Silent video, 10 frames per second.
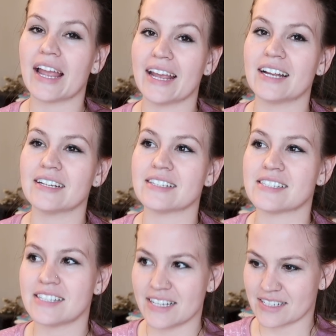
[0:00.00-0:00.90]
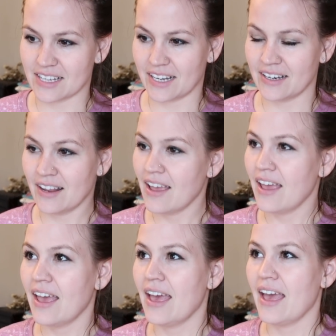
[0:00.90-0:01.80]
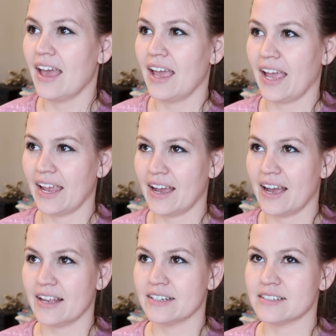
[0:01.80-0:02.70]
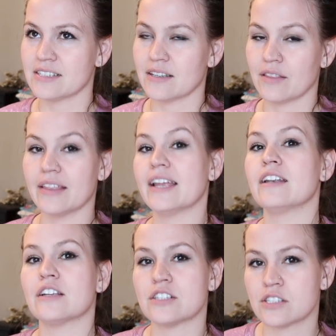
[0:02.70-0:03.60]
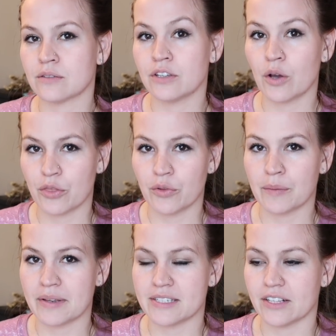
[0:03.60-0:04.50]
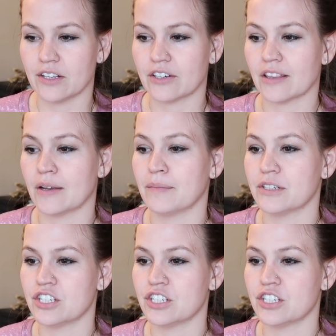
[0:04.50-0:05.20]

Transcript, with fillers: and season, and then go through them and declutter them.